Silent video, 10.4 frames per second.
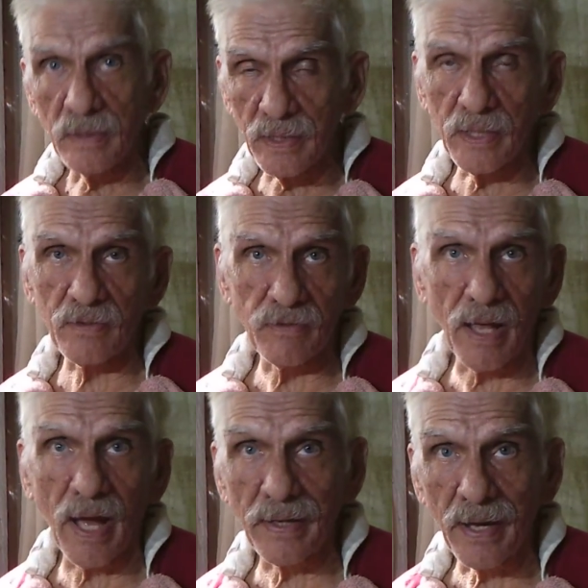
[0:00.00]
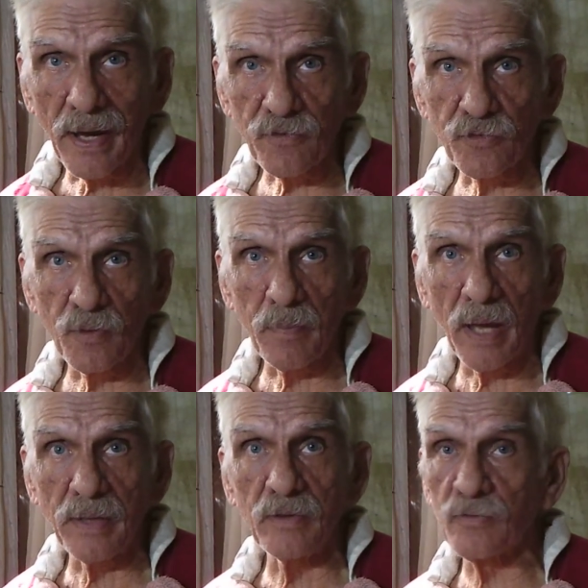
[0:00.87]
He gets a lot of extra
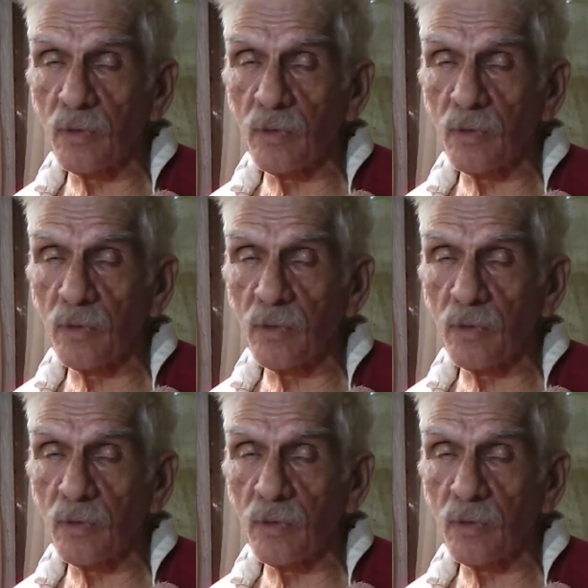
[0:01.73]
bennies.